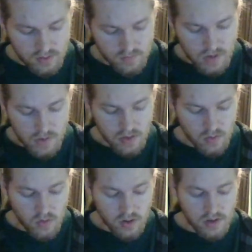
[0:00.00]
Maybe
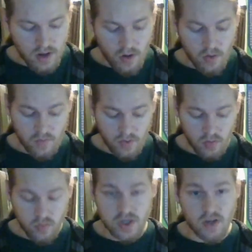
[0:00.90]
they want a
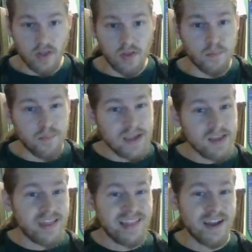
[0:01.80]
caravel, which is the
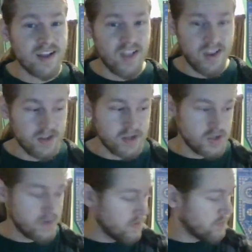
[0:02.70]
baseline sailing ship.